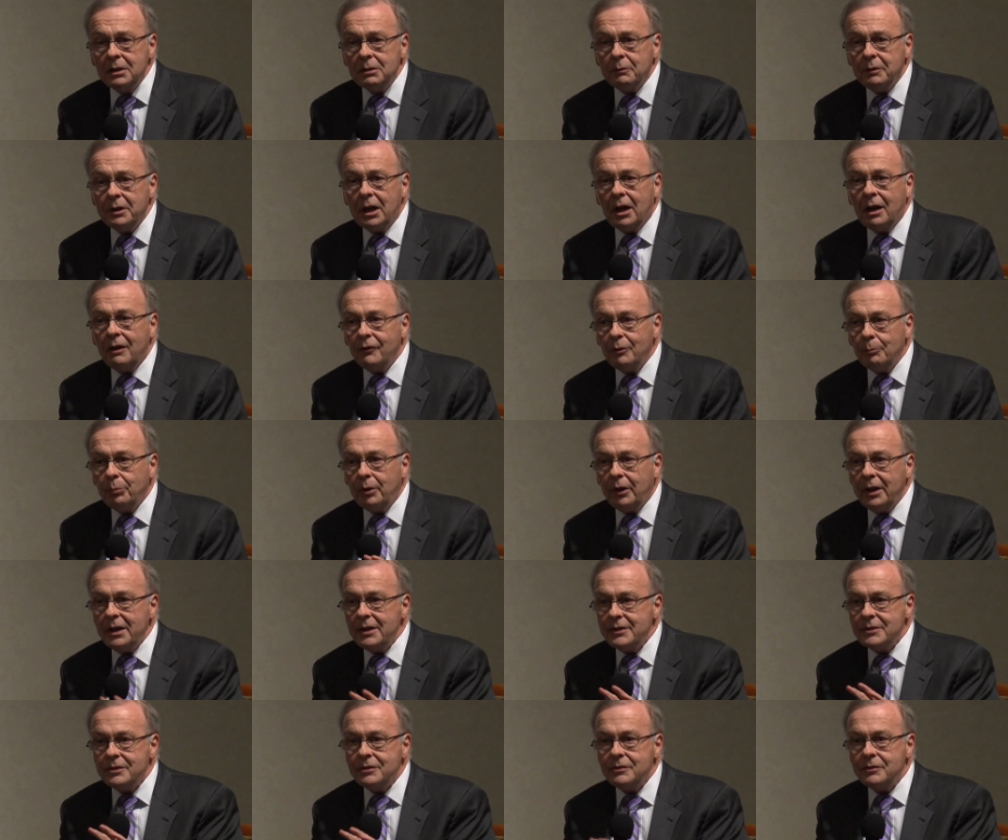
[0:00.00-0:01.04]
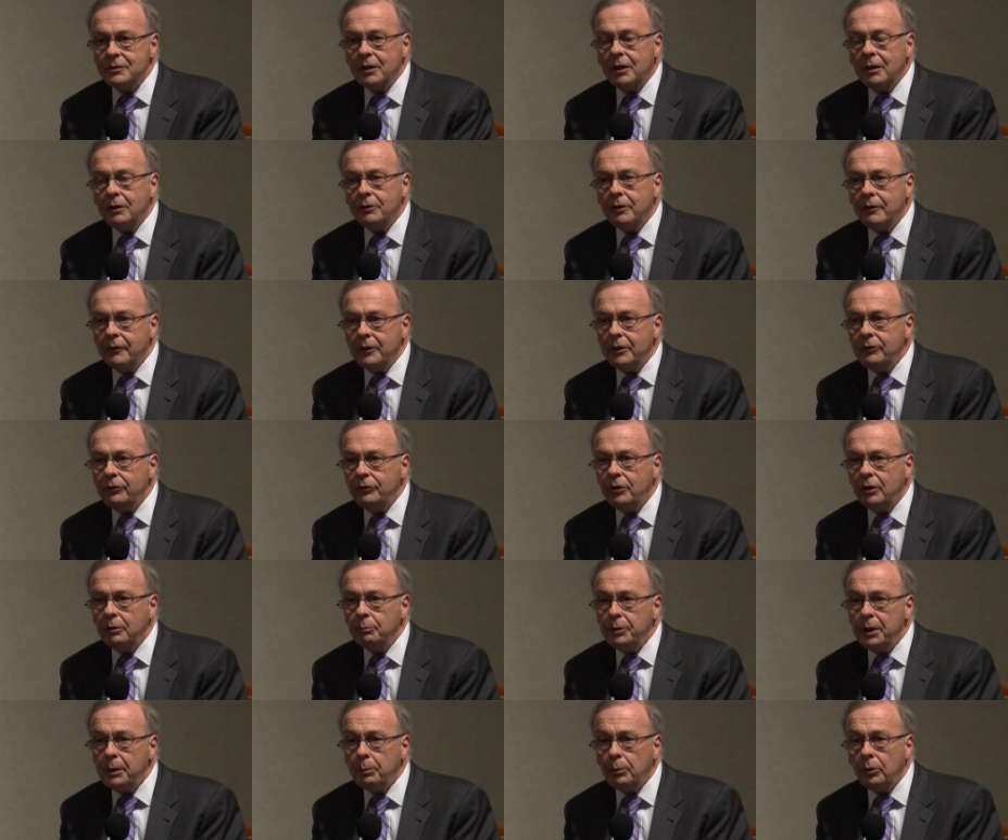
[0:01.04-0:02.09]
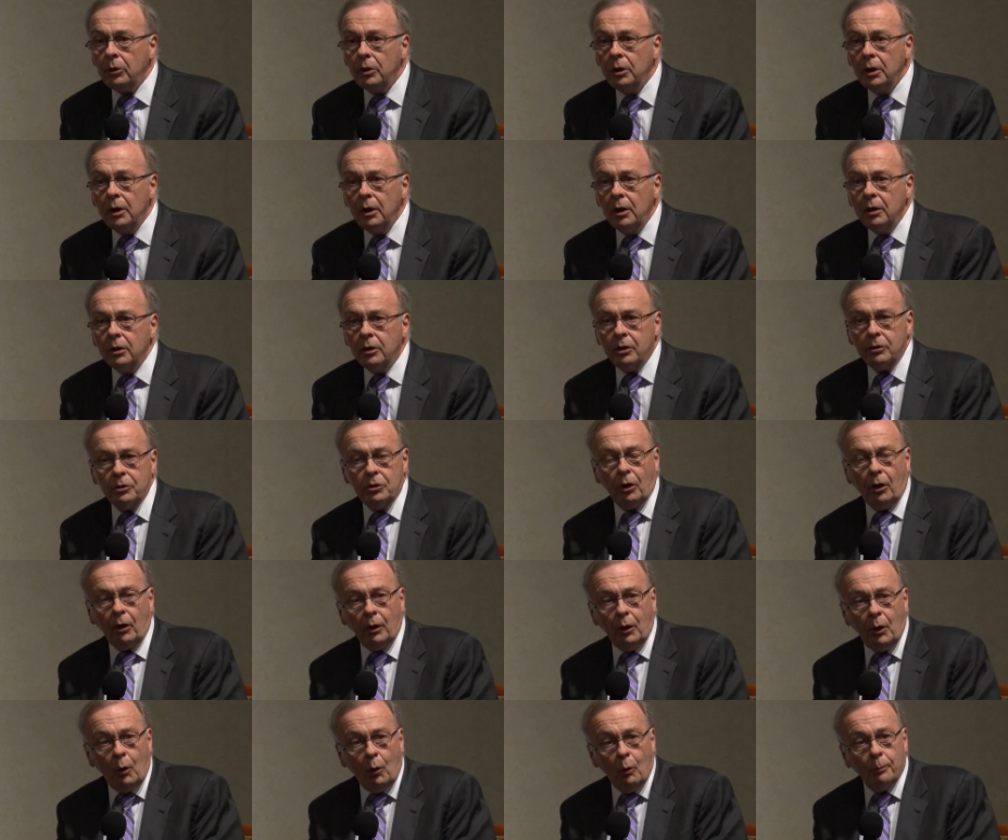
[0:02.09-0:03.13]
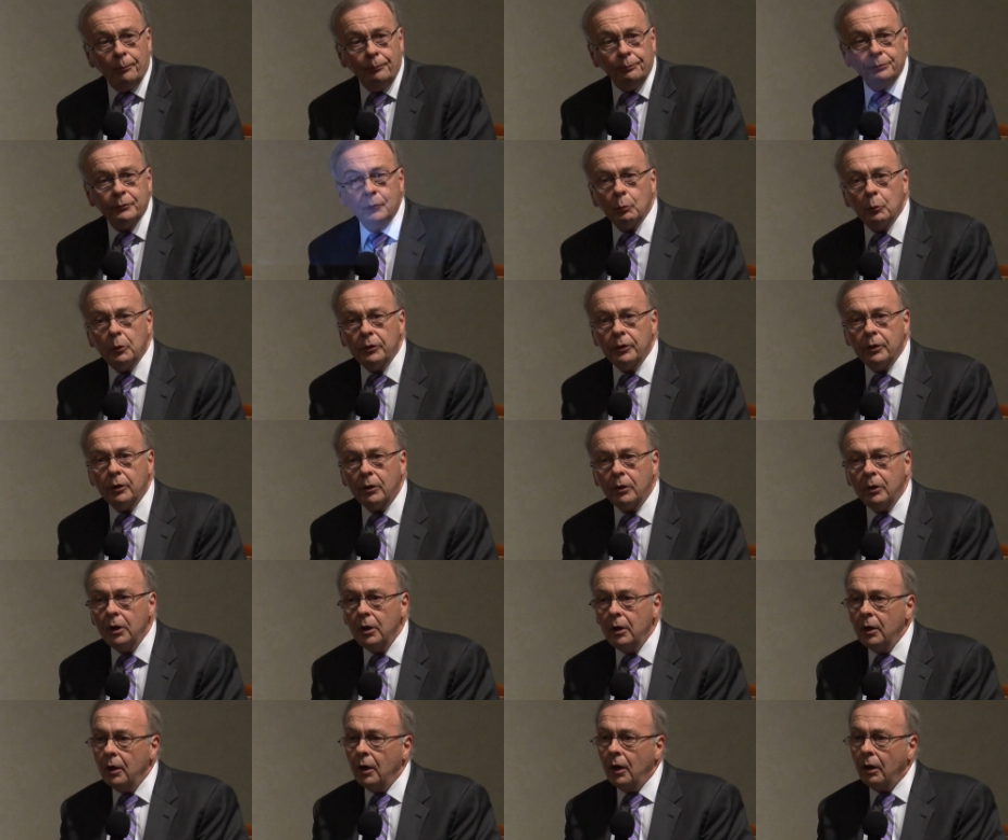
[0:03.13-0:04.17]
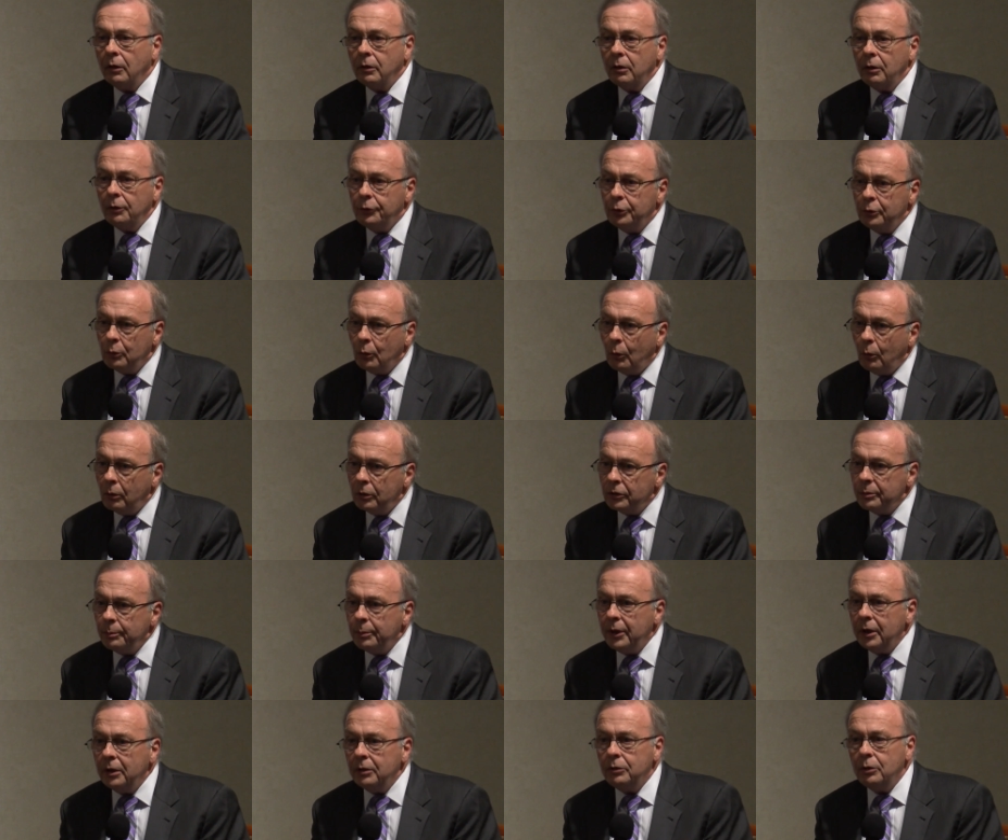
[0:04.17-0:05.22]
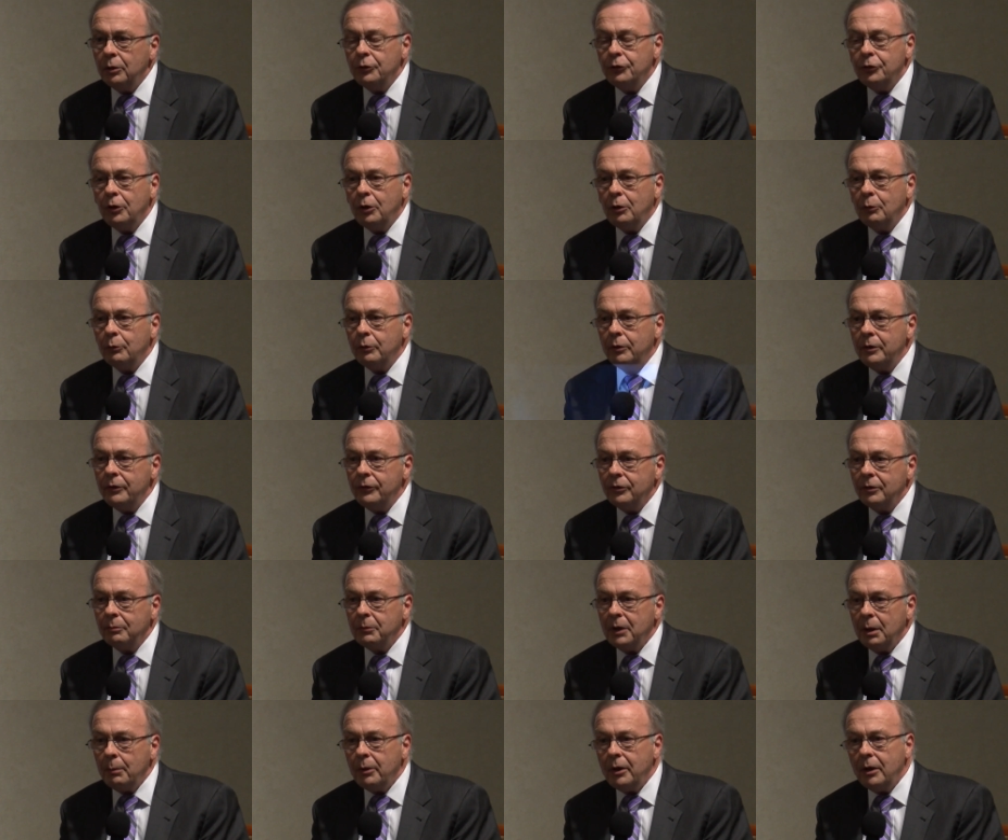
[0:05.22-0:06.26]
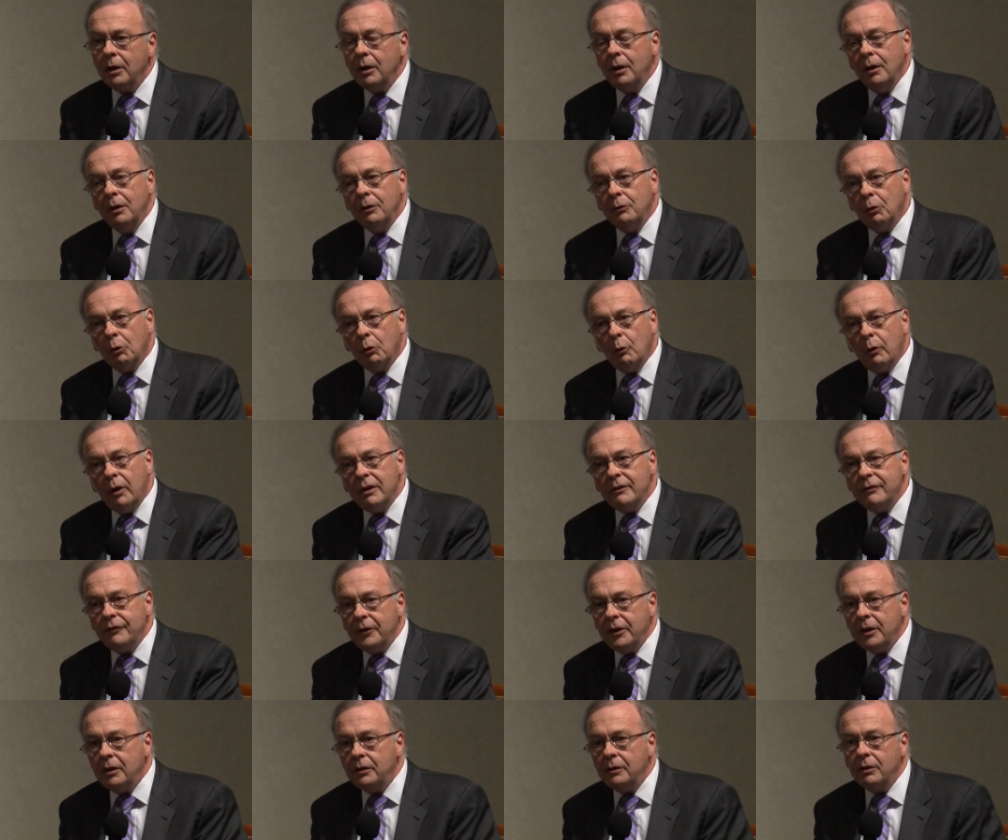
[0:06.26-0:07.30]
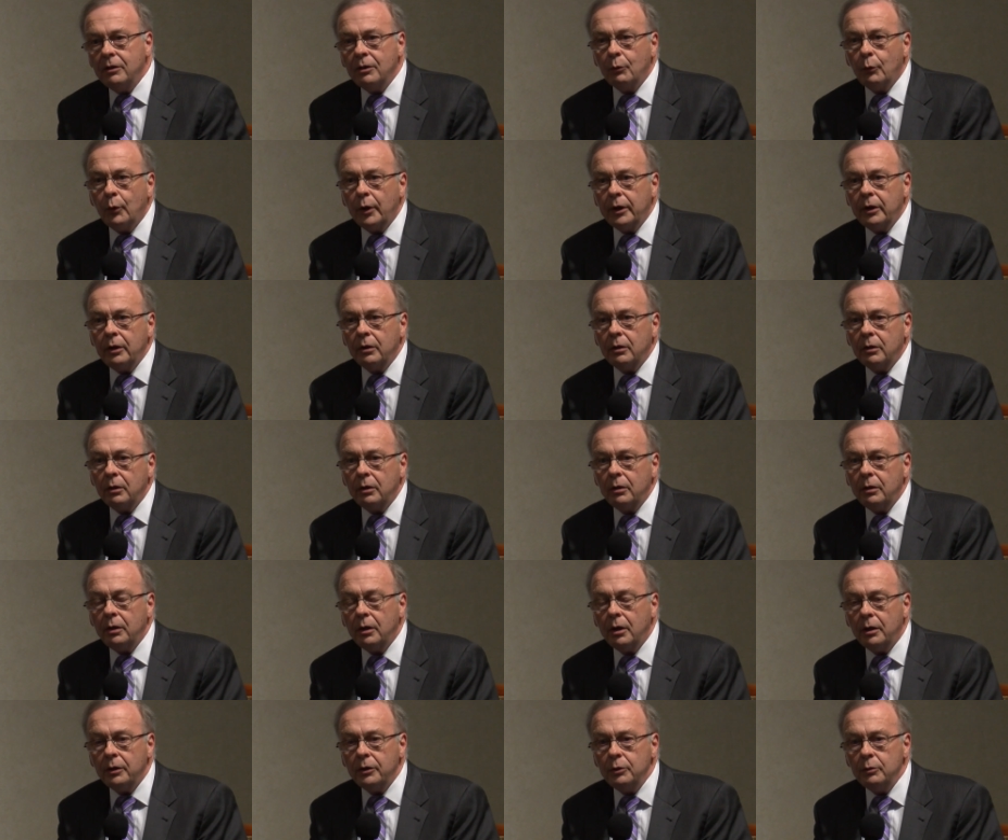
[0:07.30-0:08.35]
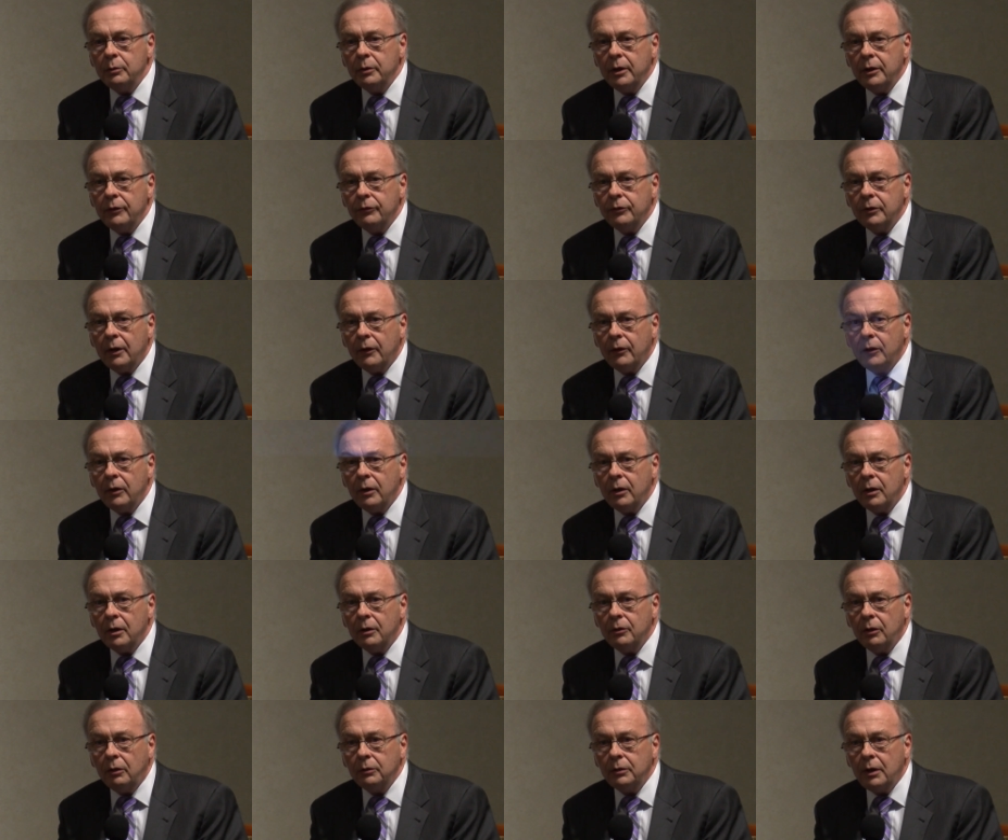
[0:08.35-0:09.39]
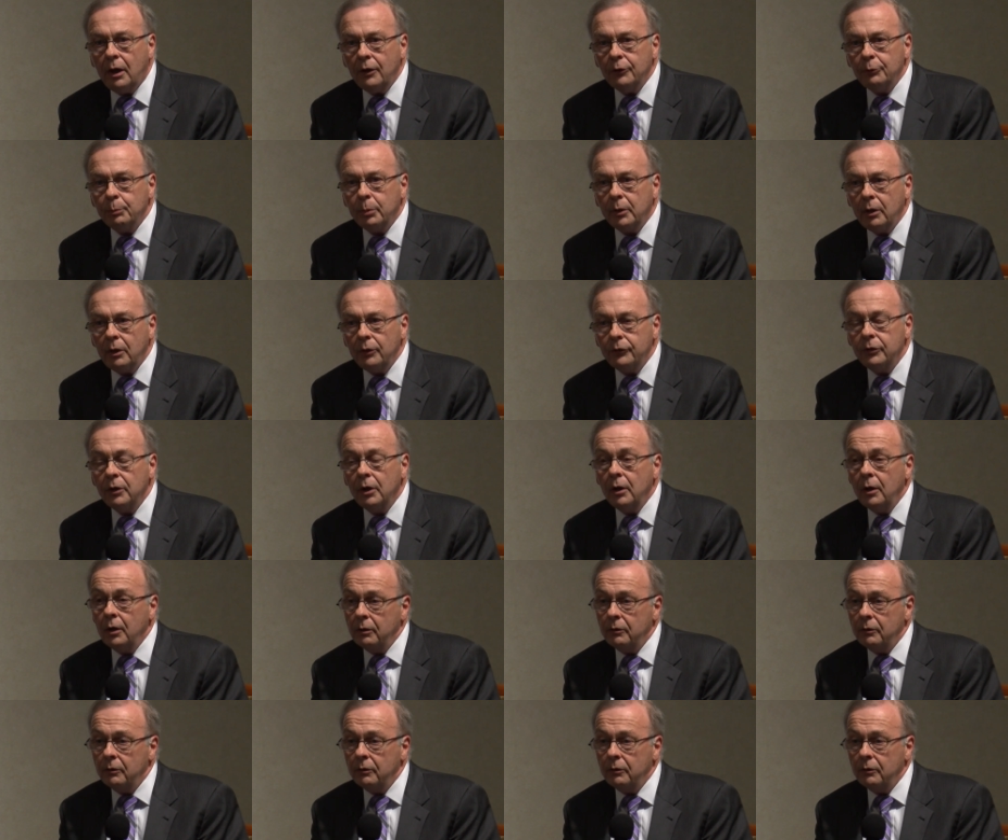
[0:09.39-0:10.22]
we now have a place that these young people can call home when they're a little too old to be at Cook Children's and maybe don't quite fit into the regular units at the adult hospitals.